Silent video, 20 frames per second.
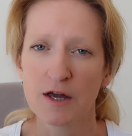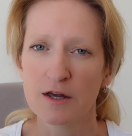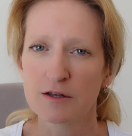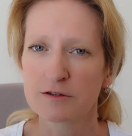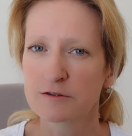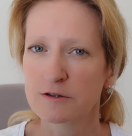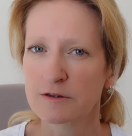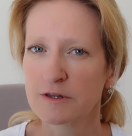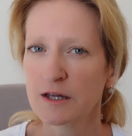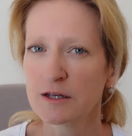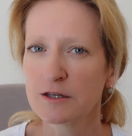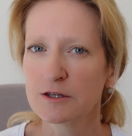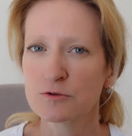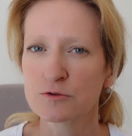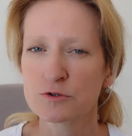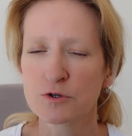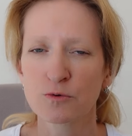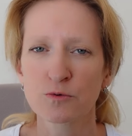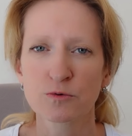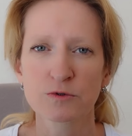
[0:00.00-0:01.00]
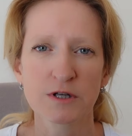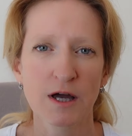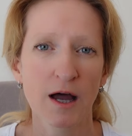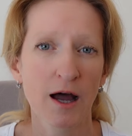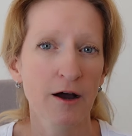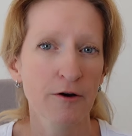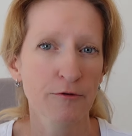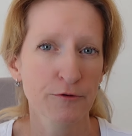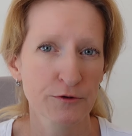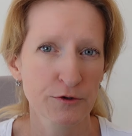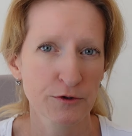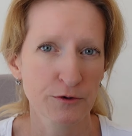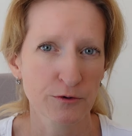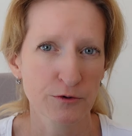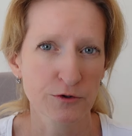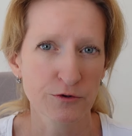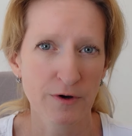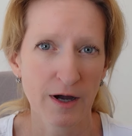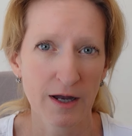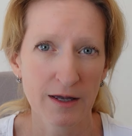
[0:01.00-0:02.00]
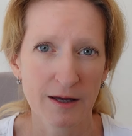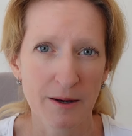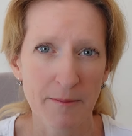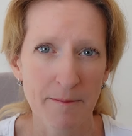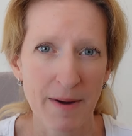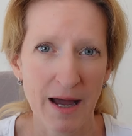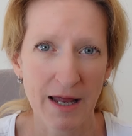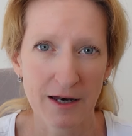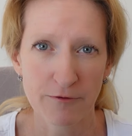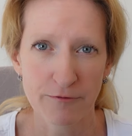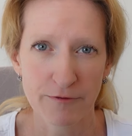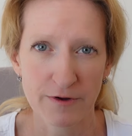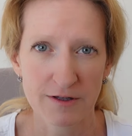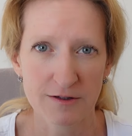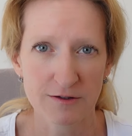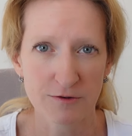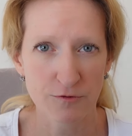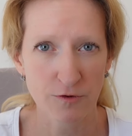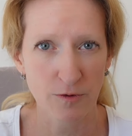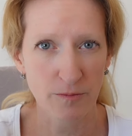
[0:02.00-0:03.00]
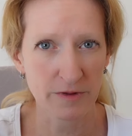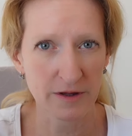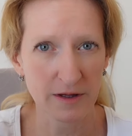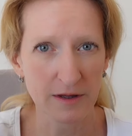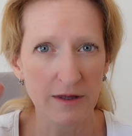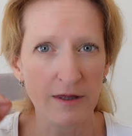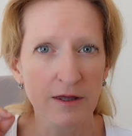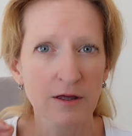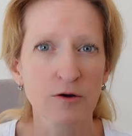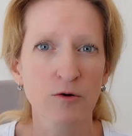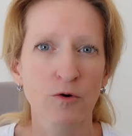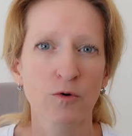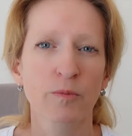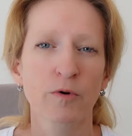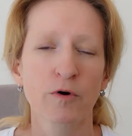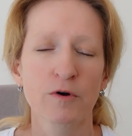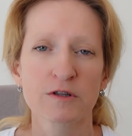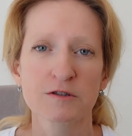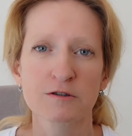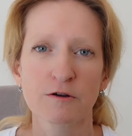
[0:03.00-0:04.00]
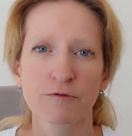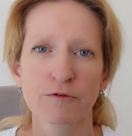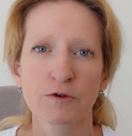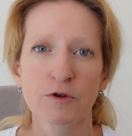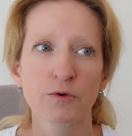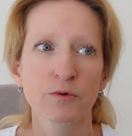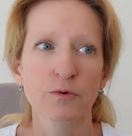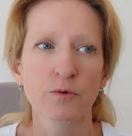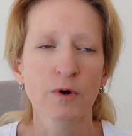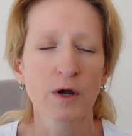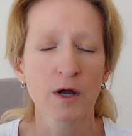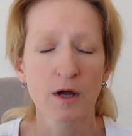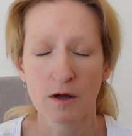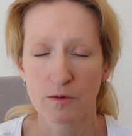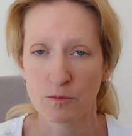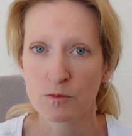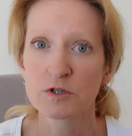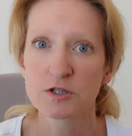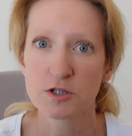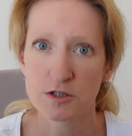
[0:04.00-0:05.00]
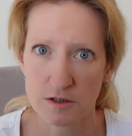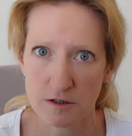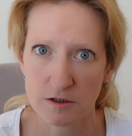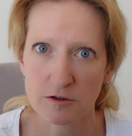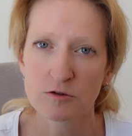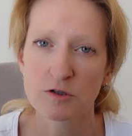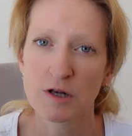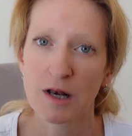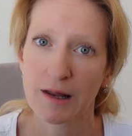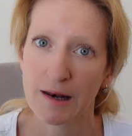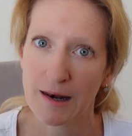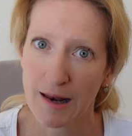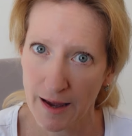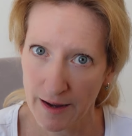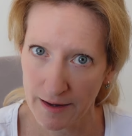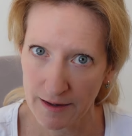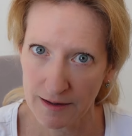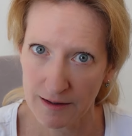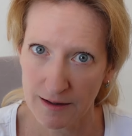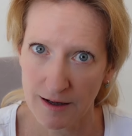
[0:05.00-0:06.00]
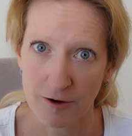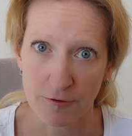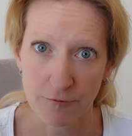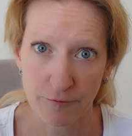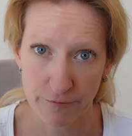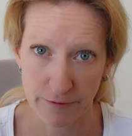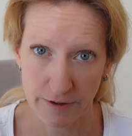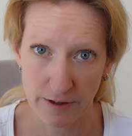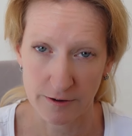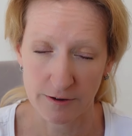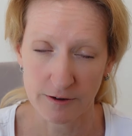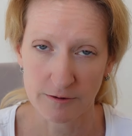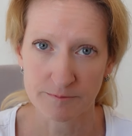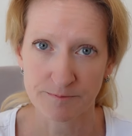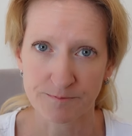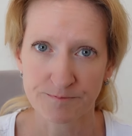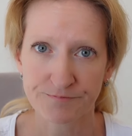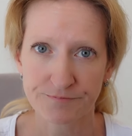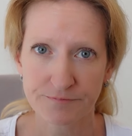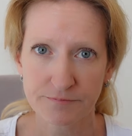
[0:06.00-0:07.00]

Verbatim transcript: So then you don't have to try and manifest from the ego point of view, which is usually lack and fear